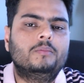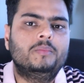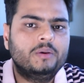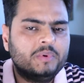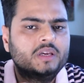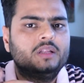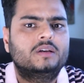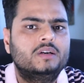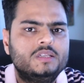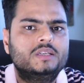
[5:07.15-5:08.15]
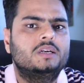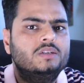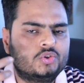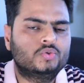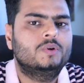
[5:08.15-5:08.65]
Maybe in 30
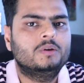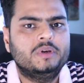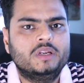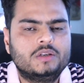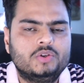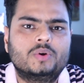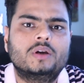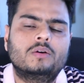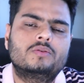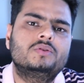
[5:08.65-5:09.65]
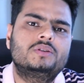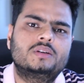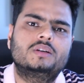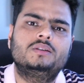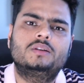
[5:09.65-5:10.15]
seconds to 1 minute, you can also
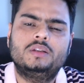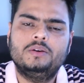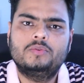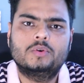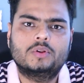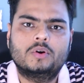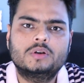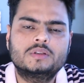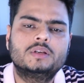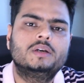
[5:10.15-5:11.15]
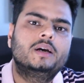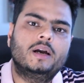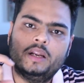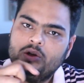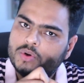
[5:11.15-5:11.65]
structure 3-4 thoughts
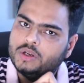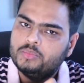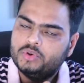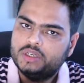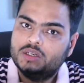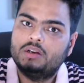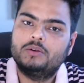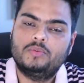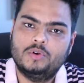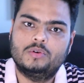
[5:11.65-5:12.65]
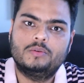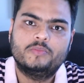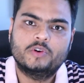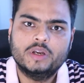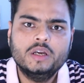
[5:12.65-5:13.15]
and you can put it in a flow,
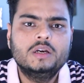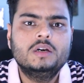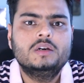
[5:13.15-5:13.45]
okay?